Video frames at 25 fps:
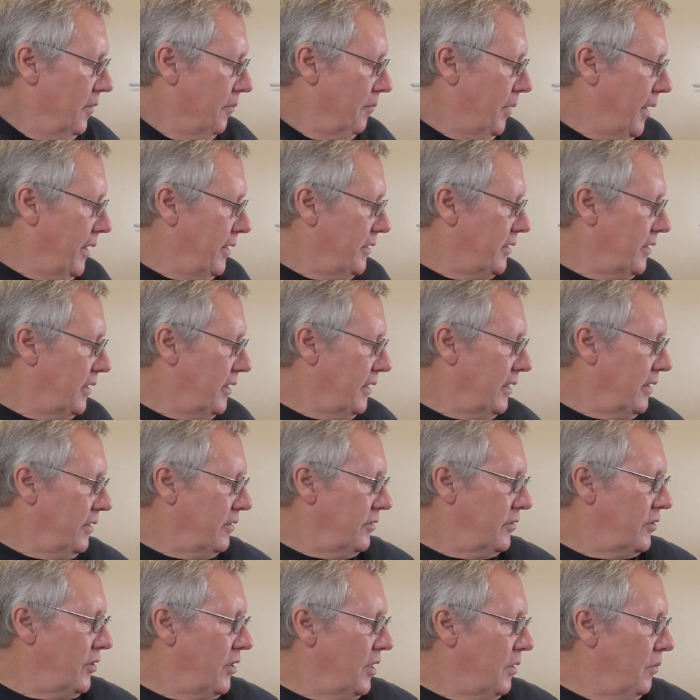Basically,
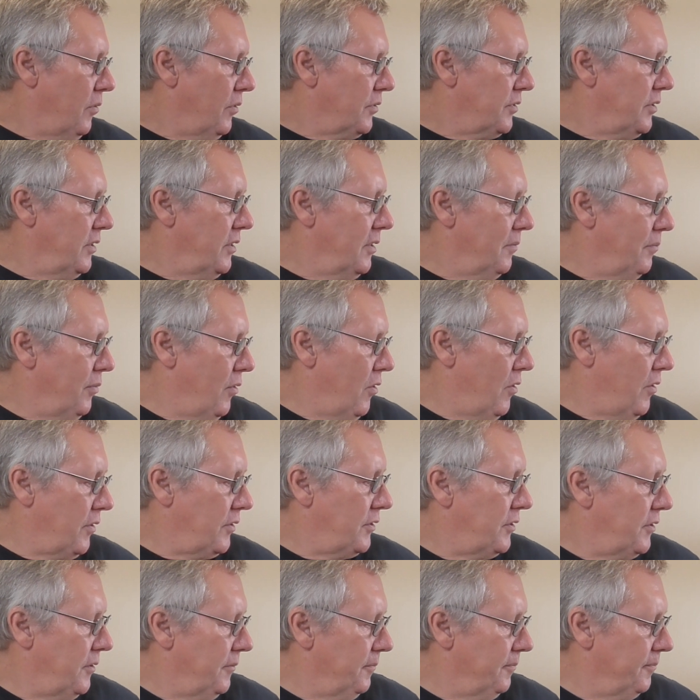show you what's in the
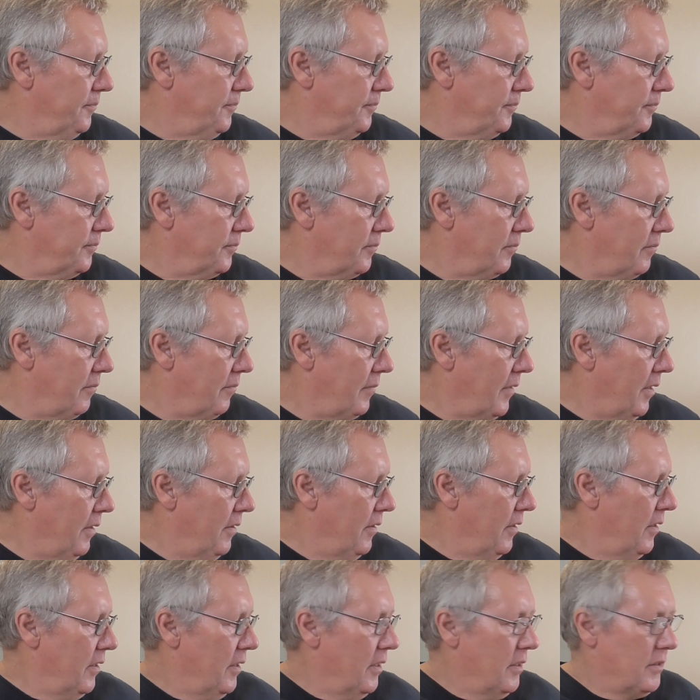box.
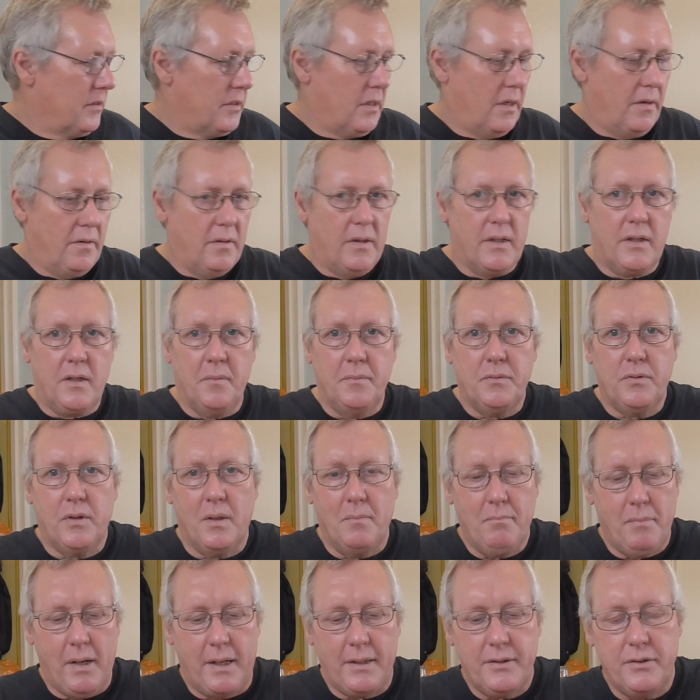So it comes with a
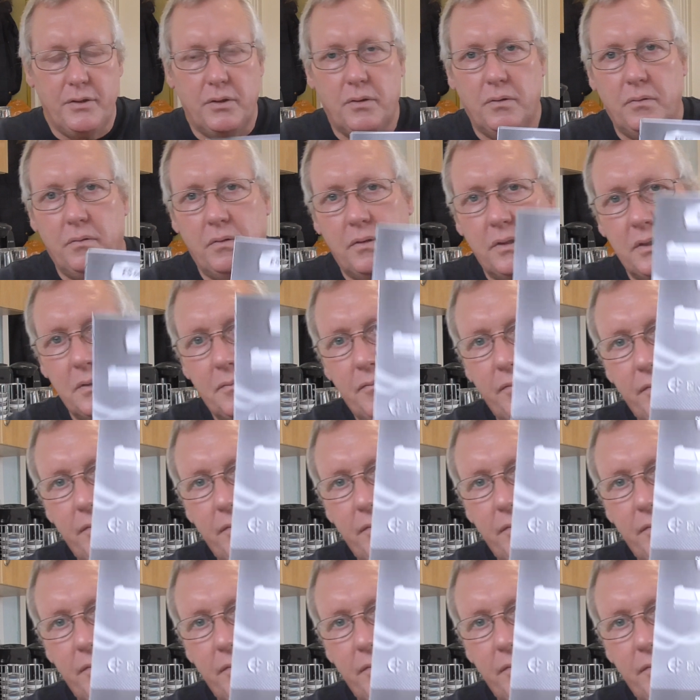manual. It's